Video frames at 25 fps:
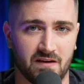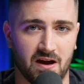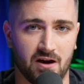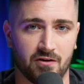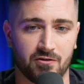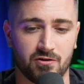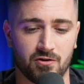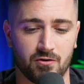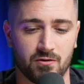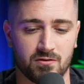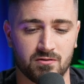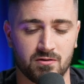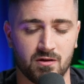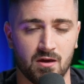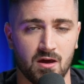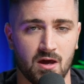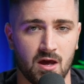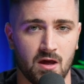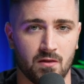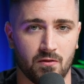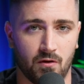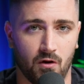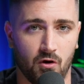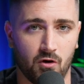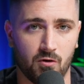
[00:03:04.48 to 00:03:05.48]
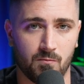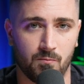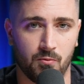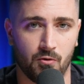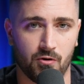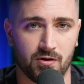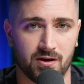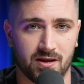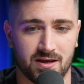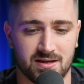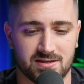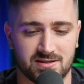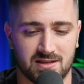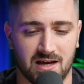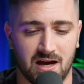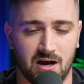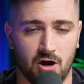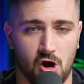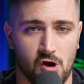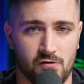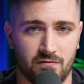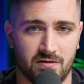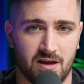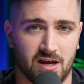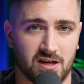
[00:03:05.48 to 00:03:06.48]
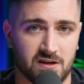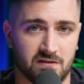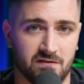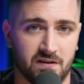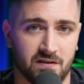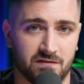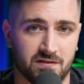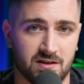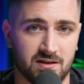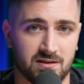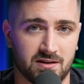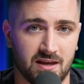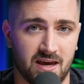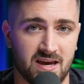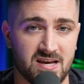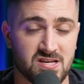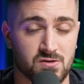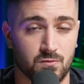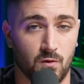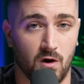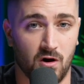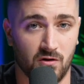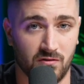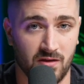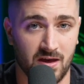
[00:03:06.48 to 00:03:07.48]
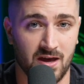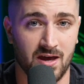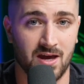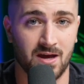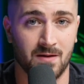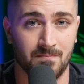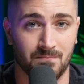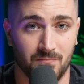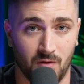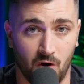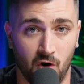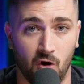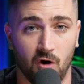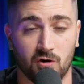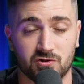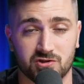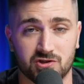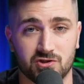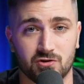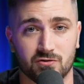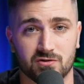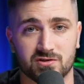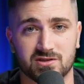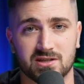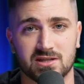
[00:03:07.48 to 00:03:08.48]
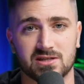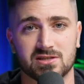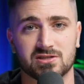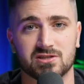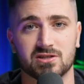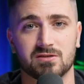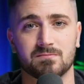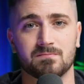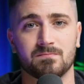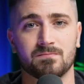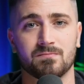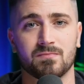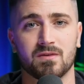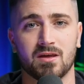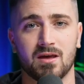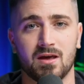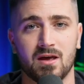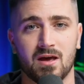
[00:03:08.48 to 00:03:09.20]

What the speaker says: value, and the whole point is that over the next 15 days, while they're hot in your system,